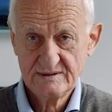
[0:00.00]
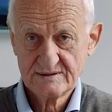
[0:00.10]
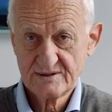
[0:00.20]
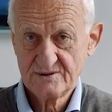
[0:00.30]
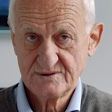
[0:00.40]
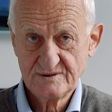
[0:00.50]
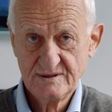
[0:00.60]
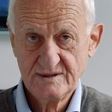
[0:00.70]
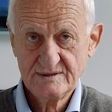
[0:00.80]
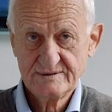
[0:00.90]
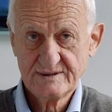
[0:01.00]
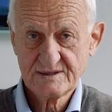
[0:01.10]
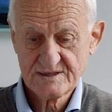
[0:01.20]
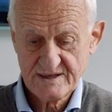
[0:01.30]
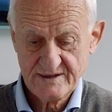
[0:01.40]
So this
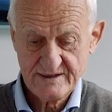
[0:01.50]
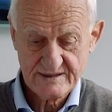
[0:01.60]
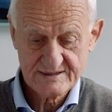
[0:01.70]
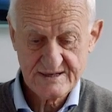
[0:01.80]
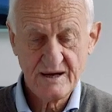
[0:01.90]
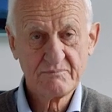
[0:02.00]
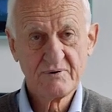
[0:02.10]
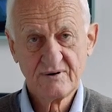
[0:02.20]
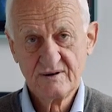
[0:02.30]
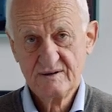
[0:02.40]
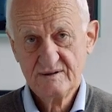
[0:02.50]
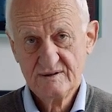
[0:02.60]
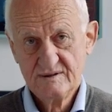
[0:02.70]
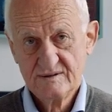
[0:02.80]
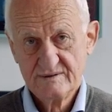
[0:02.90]
is an example
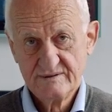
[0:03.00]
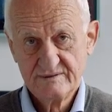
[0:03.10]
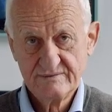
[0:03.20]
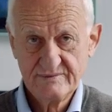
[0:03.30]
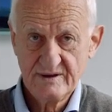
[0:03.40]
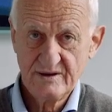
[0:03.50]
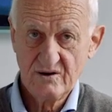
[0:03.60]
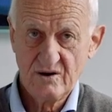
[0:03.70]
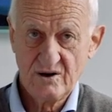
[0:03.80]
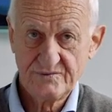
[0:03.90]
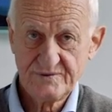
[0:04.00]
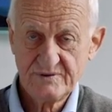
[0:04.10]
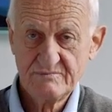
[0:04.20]
of